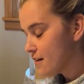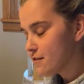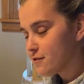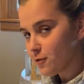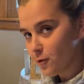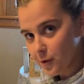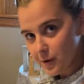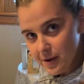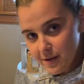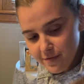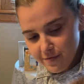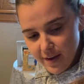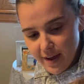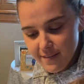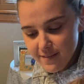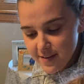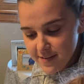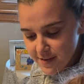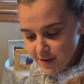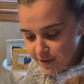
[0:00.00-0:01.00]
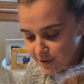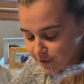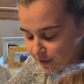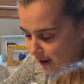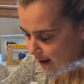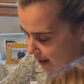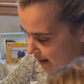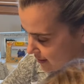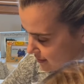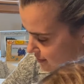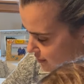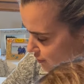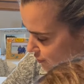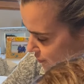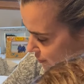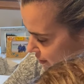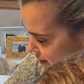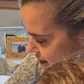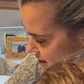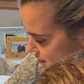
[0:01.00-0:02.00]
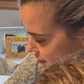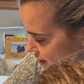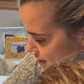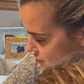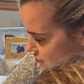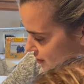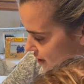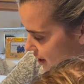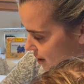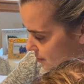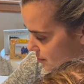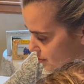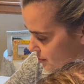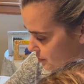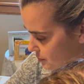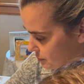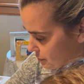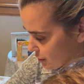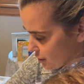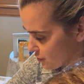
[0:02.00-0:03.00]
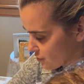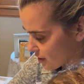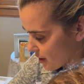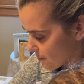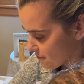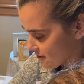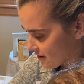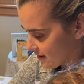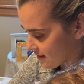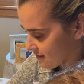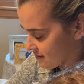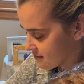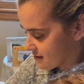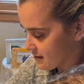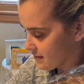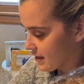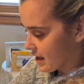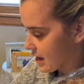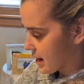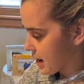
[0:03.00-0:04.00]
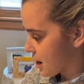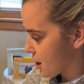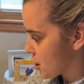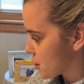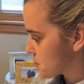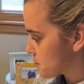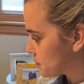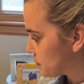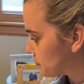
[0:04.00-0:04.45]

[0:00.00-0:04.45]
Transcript: 45 is correct. Great job. Good job fixing that error.